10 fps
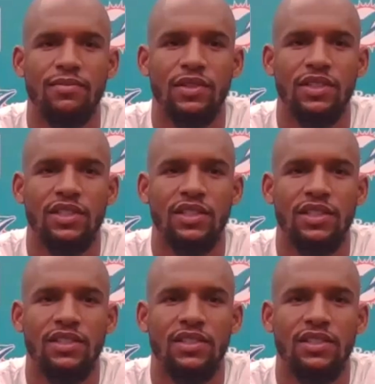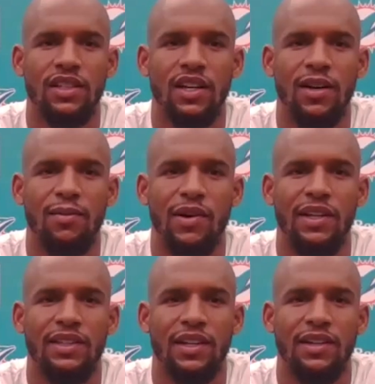which is go
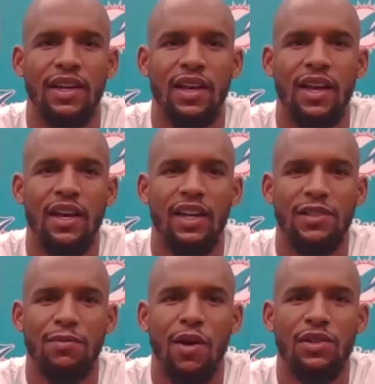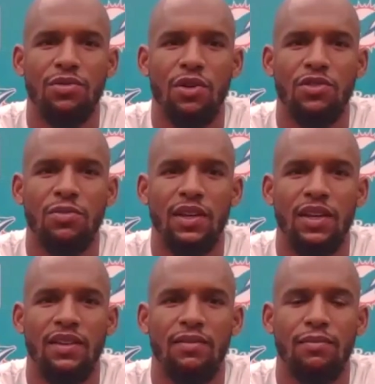out there and catch the ball when it's thrown to
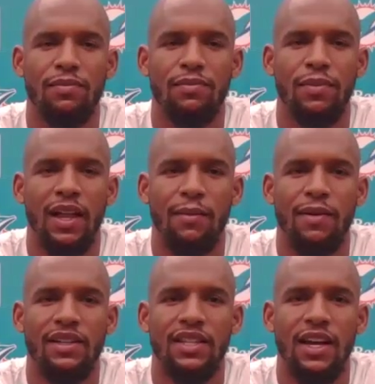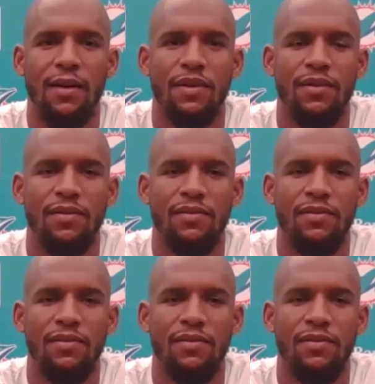me and block my assignment.